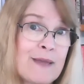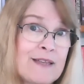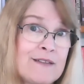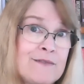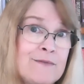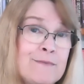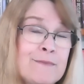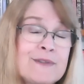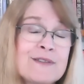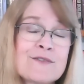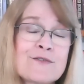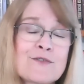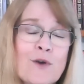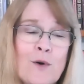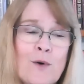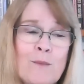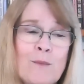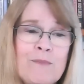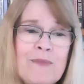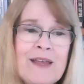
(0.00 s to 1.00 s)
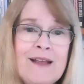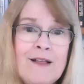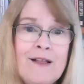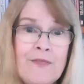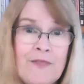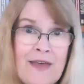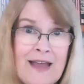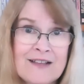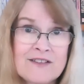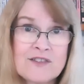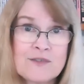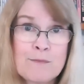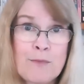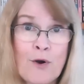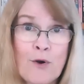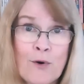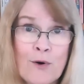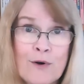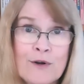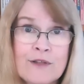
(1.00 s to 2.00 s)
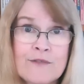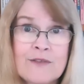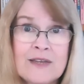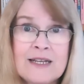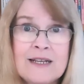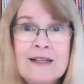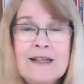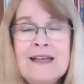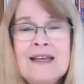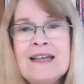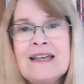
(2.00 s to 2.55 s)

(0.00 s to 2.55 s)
And so that's part of it.